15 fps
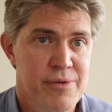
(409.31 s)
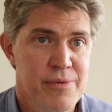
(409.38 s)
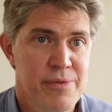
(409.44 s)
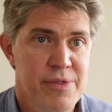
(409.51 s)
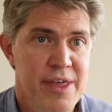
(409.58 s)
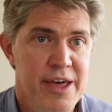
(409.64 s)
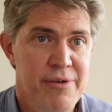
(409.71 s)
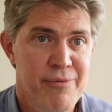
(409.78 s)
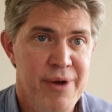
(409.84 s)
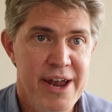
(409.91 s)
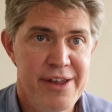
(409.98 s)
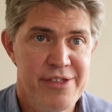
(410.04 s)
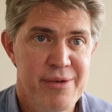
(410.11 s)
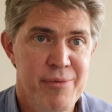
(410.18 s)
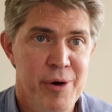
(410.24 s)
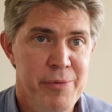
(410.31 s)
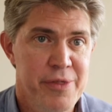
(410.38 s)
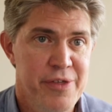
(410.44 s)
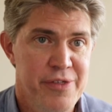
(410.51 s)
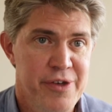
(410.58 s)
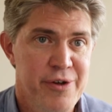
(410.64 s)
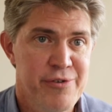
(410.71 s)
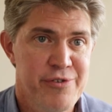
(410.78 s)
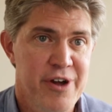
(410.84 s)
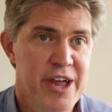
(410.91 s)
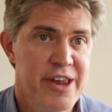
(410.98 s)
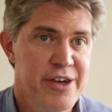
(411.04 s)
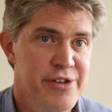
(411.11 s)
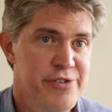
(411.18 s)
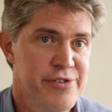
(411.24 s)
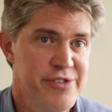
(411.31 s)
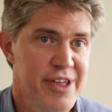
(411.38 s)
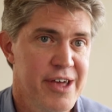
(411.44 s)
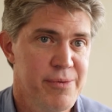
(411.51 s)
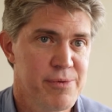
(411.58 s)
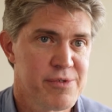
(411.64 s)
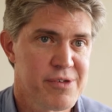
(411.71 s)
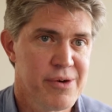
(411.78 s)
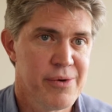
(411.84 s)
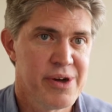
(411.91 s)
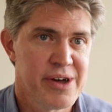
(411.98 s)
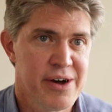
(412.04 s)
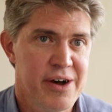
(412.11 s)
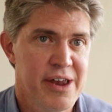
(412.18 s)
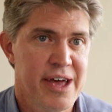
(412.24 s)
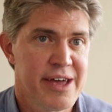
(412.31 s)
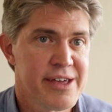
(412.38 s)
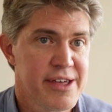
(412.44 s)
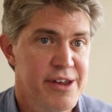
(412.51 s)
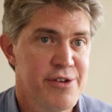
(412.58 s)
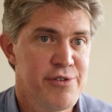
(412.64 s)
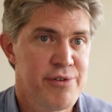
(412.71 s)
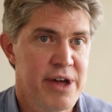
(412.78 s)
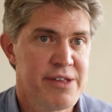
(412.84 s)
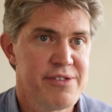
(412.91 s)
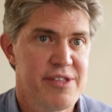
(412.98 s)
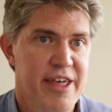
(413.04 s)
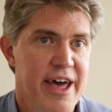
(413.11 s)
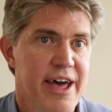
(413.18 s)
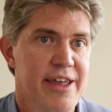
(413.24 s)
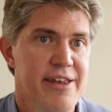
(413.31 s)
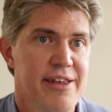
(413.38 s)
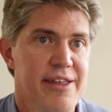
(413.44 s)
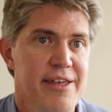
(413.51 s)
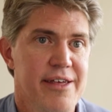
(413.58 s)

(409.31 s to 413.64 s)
So then right at the moment that they're trying to understand what's going on, I can address that